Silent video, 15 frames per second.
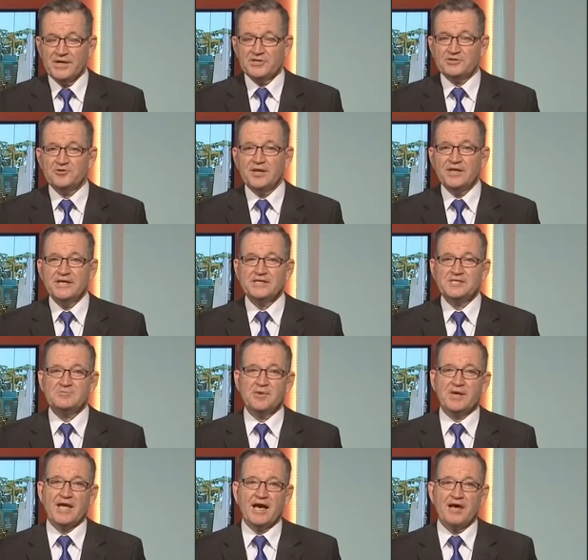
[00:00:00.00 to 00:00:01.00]
Drilling has
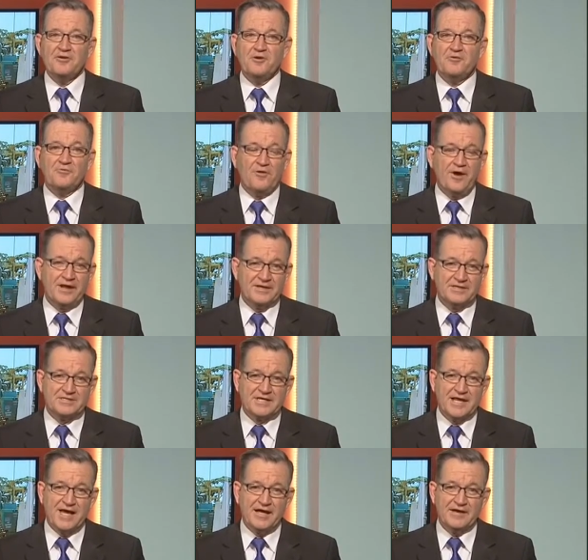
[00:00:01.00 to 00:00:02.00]
begun right in
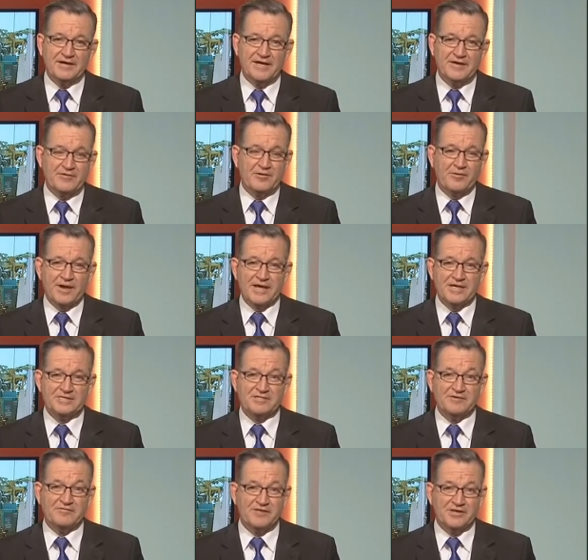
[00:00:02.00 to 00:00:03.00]
town and everyone has
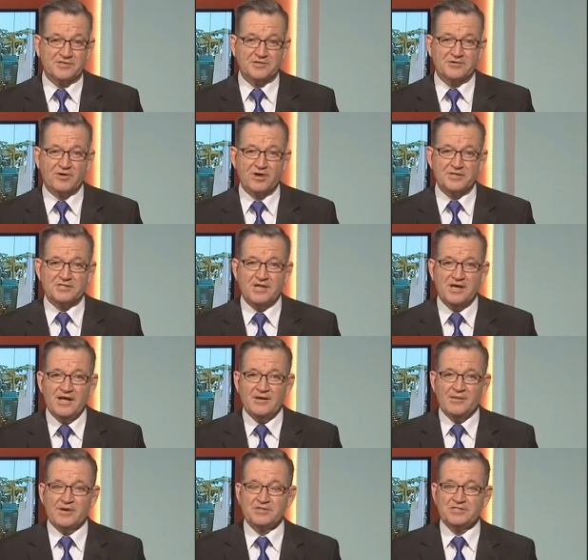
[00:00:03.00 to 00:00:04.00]
their fingers crossed
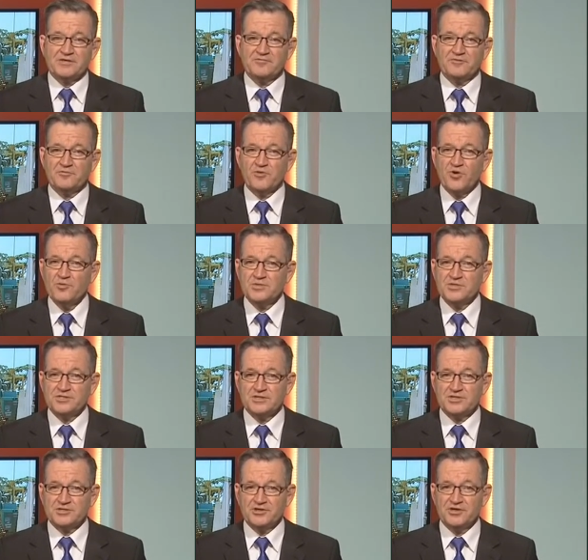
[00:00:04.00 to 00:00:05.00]
because if the rumours
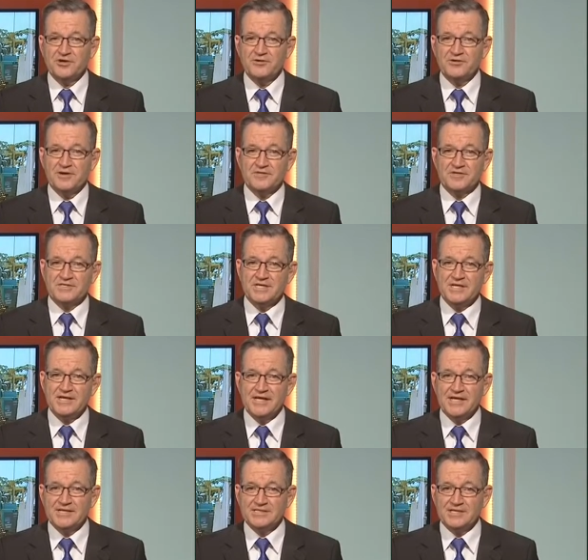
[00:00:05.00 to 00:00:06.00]
are true and the
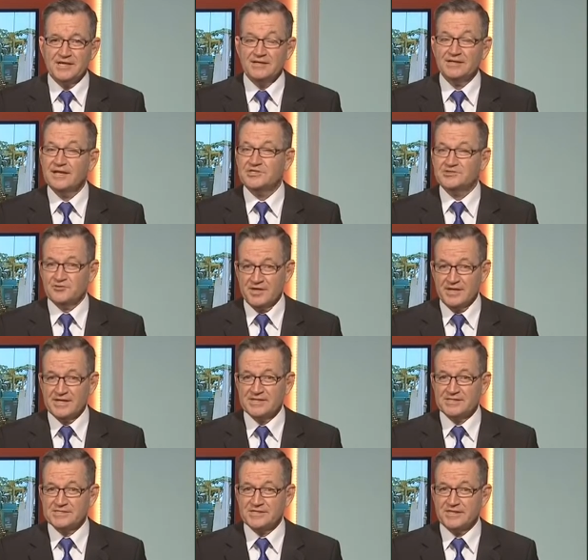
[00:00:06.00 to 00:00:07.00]
city is literally
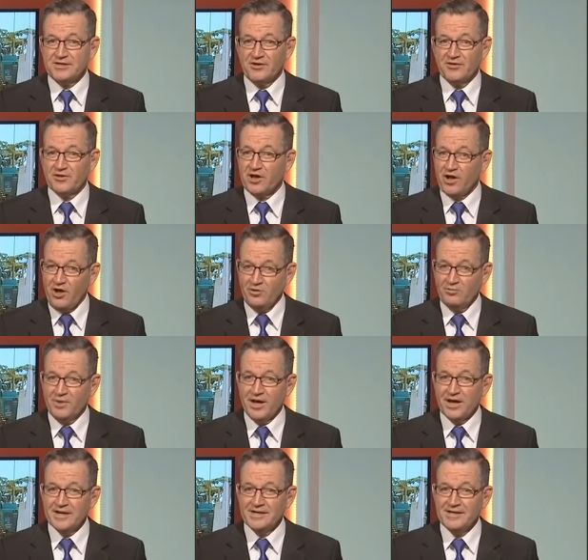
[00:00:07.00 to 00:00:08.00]
sitting on a gold
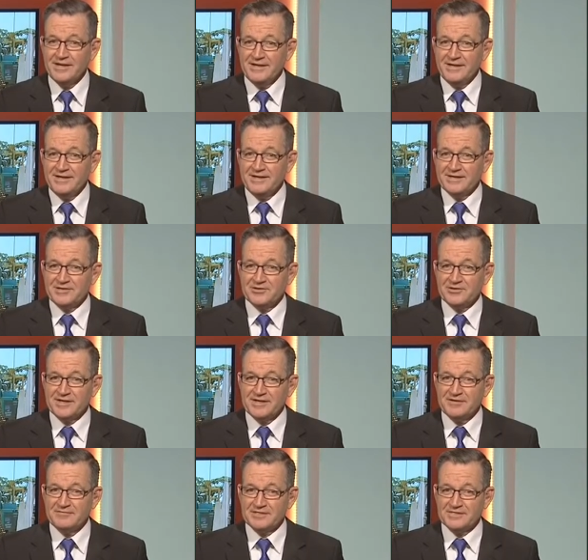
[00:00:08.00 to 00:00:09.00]
mine, it could
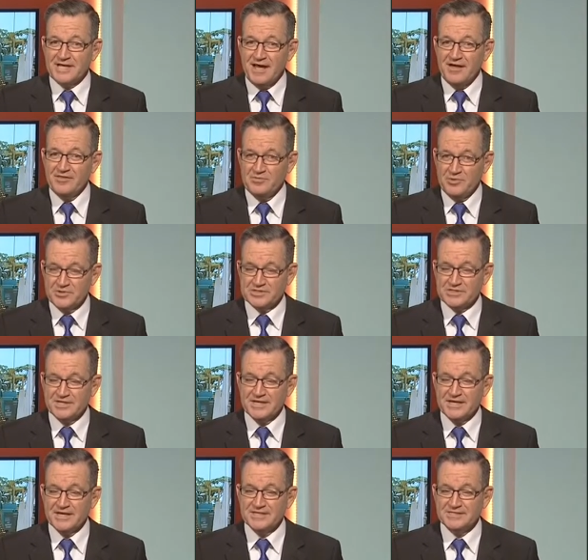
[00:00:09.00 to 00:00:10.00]
give the town the boost it
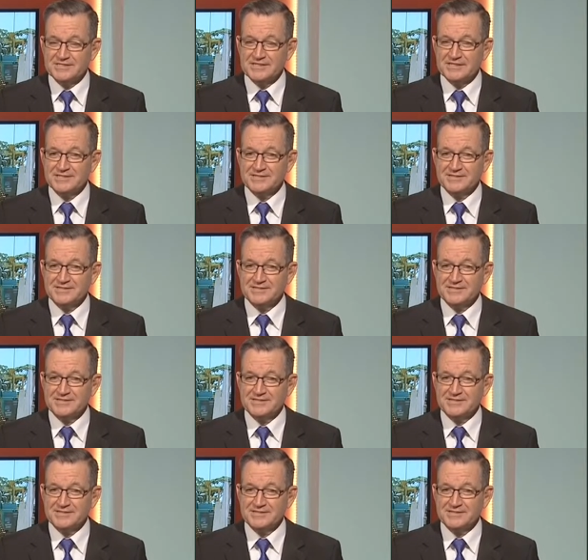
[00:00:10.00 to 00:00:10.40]
needs.